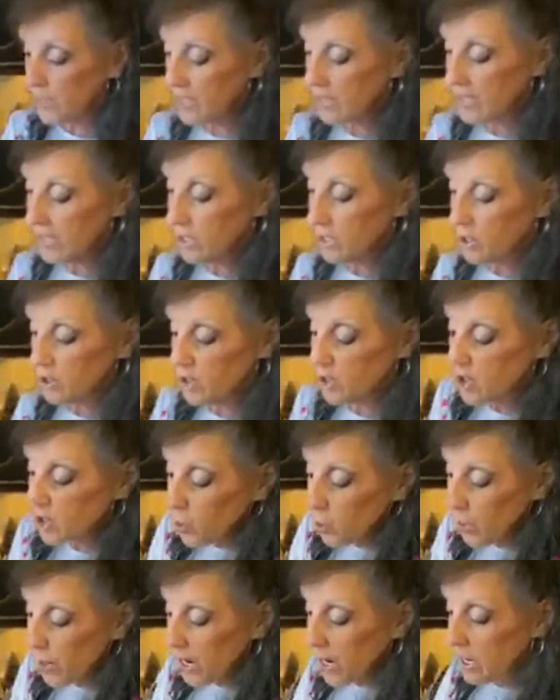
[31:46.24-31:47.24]
perfect little
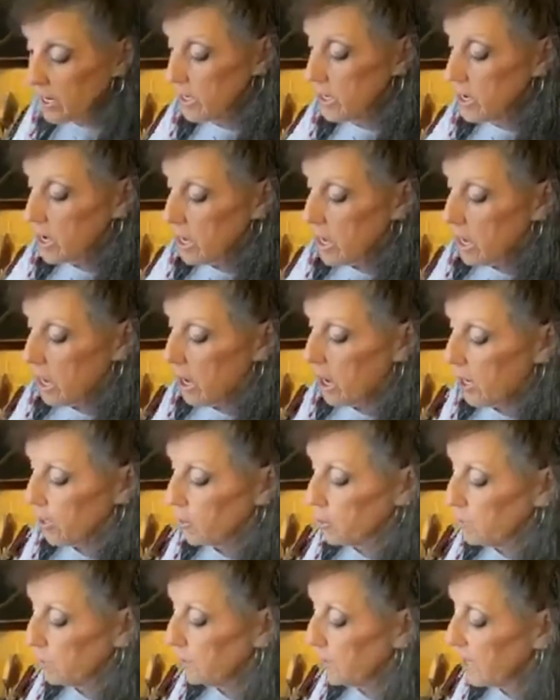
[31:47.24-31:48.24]
square
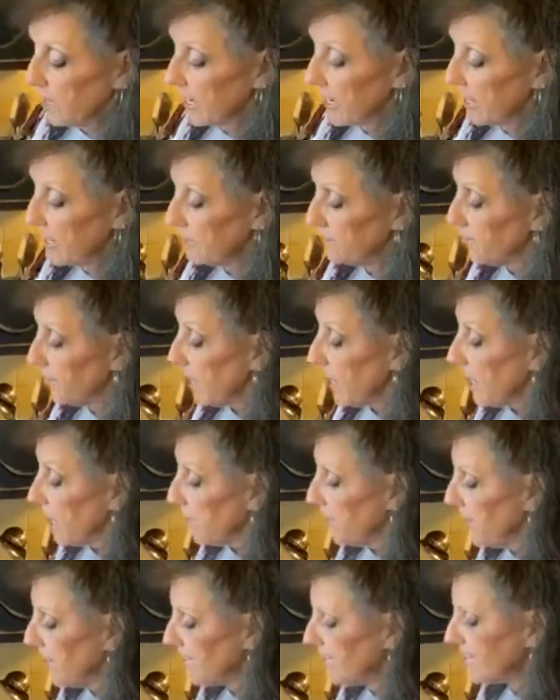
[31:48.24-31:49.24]
on your plate.
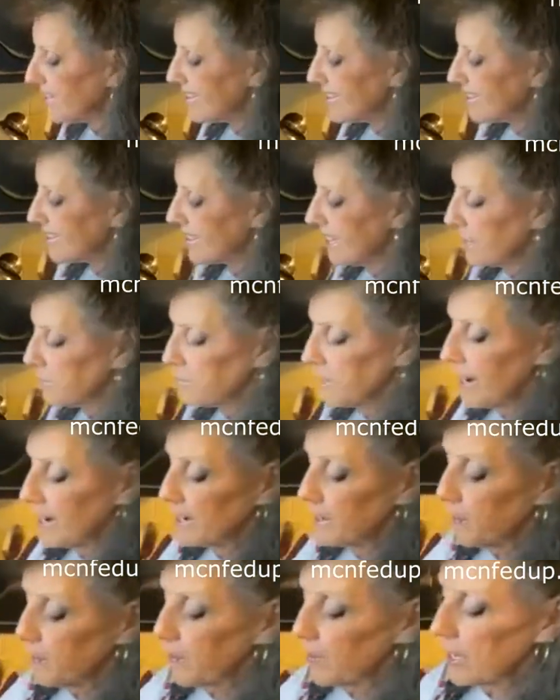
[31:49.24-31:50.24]
This is the same
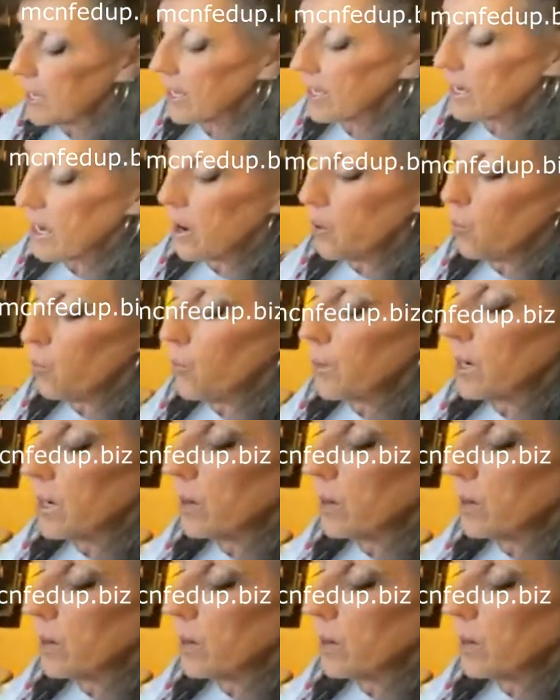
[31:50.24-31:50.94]
kind of thing.